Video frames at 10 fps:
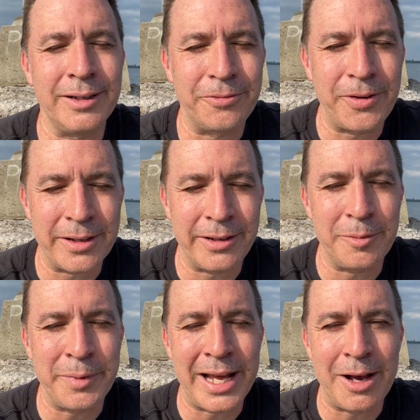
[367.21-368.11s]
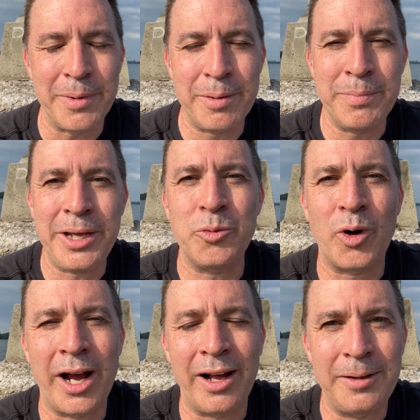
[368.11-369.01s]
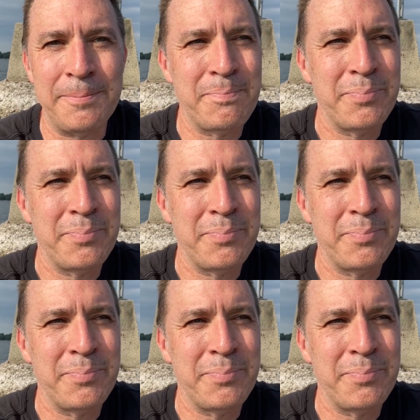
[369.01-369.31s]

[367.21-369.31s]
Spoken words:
Father, help me now. Meanwhile,